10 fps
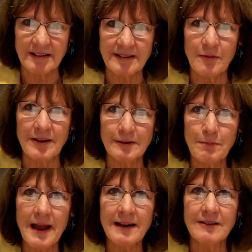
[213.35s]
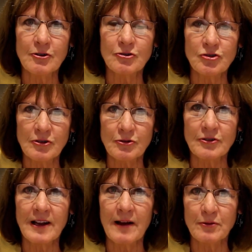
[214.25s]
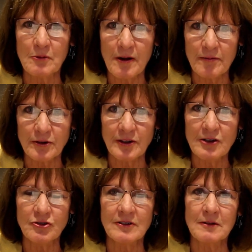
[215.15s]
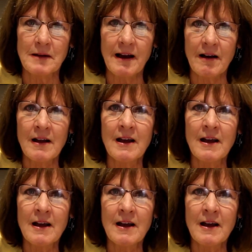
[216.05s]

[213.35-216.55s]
So expect your children to have some conversations about